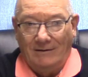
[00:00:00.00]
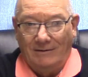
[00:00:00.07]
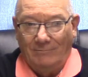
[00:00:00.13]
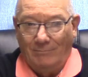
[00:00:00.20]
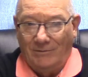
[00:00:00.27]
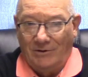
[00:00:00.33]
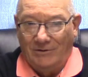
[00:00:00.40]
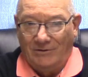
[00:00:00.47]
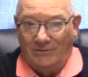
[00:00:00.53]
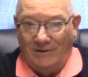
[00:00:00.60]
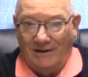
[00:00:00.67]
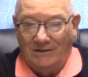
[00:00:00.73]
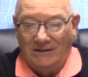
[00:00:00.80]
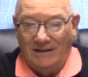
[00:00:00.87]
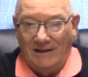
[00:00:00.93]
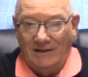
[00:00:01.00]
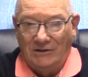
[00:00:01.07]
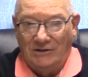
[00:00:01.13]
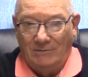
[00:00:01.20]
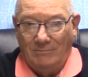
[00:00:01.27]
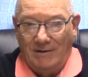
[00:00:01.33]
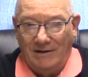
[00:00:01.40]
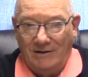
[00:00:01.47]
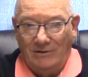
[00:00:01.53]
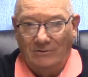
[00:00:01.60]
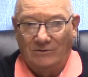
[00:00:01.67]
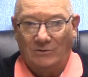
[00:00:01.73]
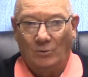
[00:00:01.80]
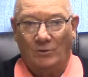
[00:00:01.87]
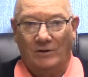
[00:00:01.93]
Your translation may
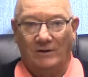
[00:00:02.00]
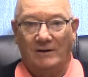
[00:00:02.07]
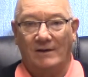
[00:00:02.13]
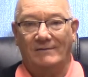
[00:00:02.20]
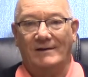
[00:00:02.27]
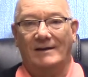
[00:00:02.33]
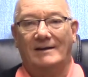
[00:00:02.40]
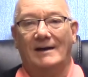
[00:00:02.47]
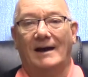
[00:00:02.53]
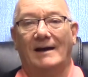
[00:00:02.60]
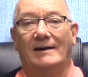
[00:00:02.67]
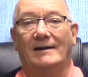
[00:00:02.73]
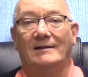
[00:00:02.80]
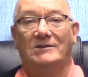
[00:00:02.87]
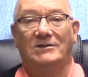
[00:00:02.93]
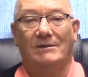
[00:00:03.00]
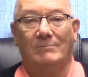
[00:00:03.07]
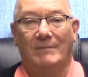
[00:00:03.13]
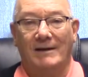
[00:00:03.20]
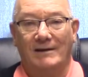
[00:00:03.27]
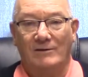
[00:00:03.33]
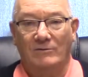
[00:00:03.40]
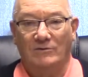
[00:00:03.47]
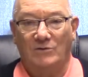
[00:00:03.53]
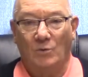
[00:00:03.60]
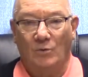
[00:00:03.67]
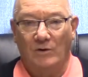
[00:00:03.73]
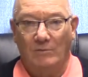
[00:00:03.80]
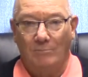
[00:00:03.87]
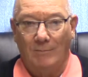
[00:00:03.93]
use the word loving kindness, it may use the
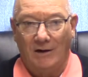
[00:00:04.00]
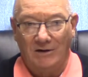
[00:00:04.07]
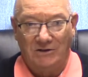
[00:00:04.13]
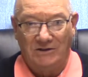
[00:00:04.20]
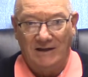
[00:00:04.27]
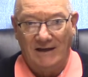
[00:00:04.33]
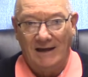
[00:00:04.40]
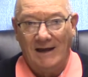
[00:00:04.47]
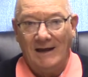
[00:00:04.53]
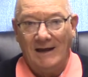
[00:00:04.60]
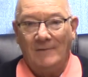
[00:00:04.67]
word mercy,